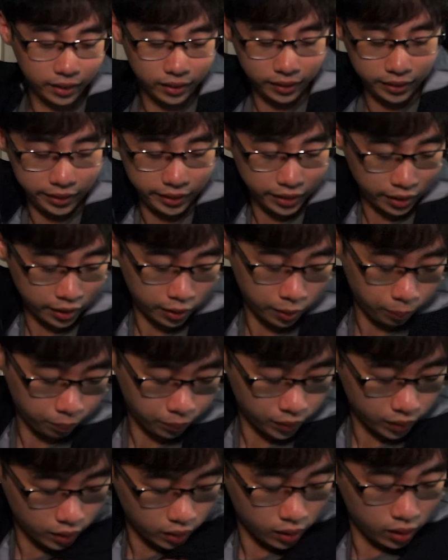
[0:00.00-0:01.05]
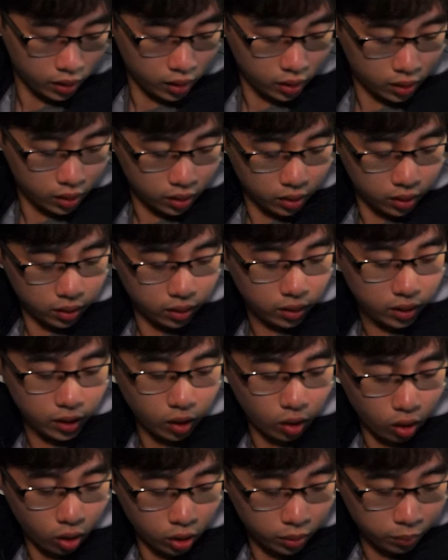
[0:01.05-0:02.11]
and the um
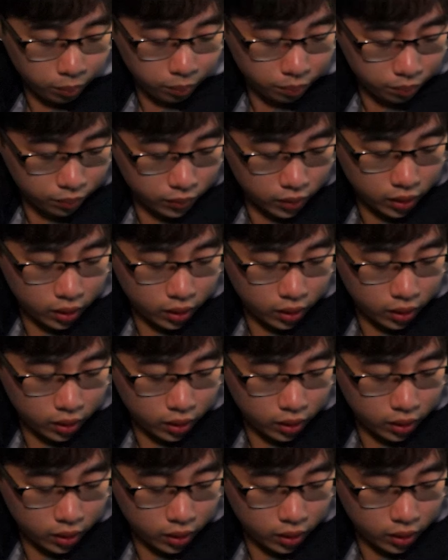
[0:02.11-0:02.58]
the arm